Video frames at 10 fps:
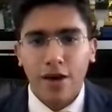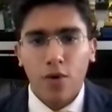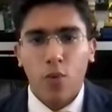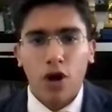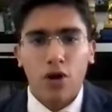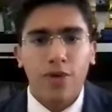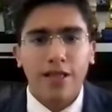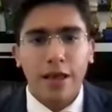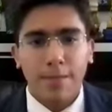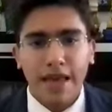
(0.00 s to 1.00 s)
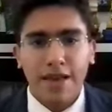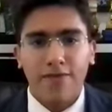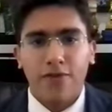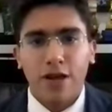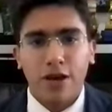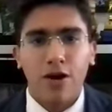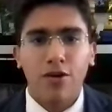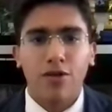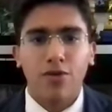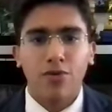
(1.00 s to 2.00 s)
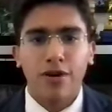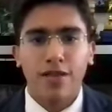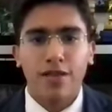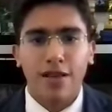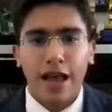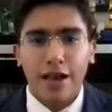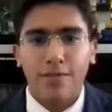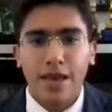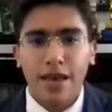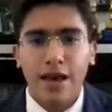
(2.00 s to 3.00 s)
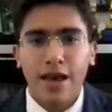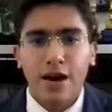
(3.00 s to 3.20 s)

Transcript: what will they be for young students like me